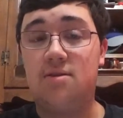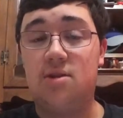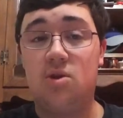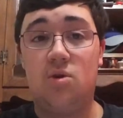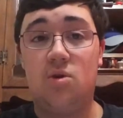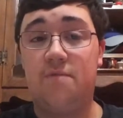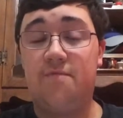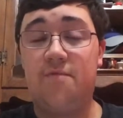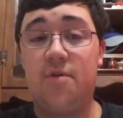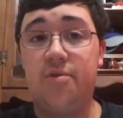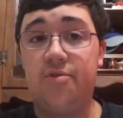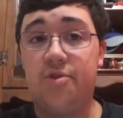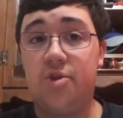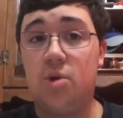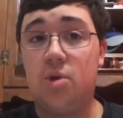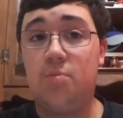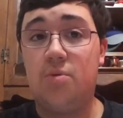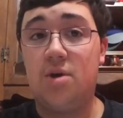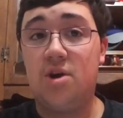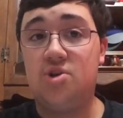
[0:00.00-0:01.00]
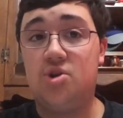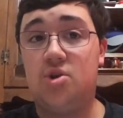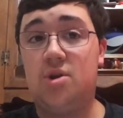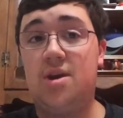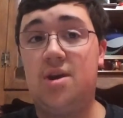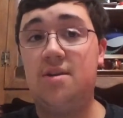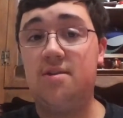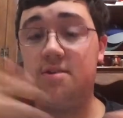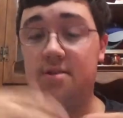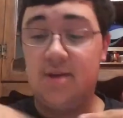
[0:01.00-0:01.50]
You know, he falls under pressure
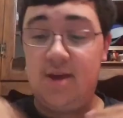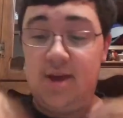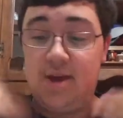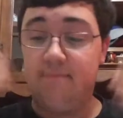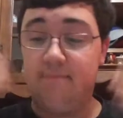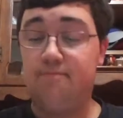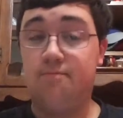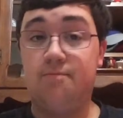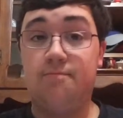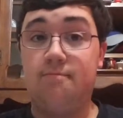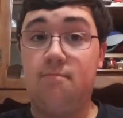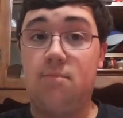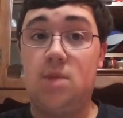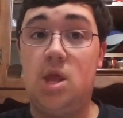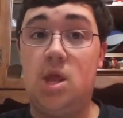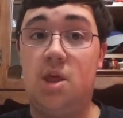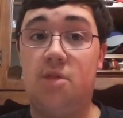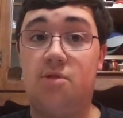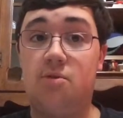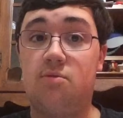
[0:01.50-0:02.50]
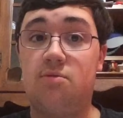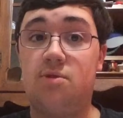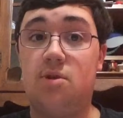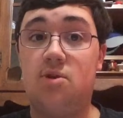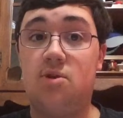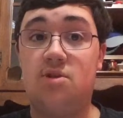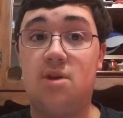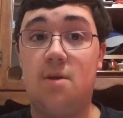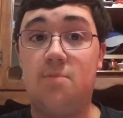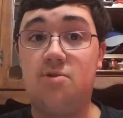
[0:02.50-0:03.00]
easily and he throws
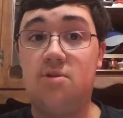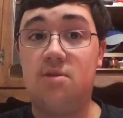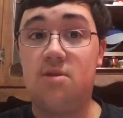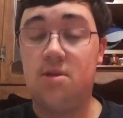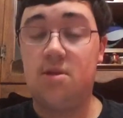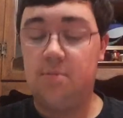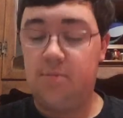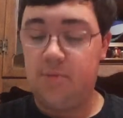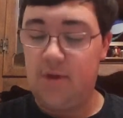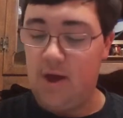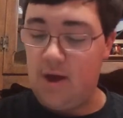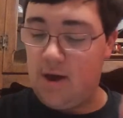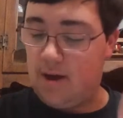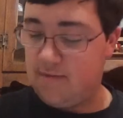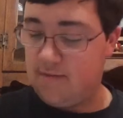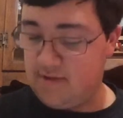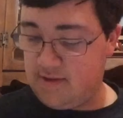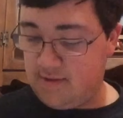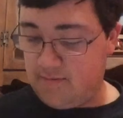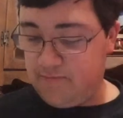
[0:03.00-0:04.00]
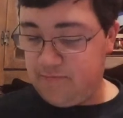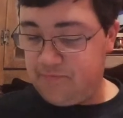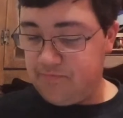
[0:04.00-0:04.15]
interceptions in the playoffs.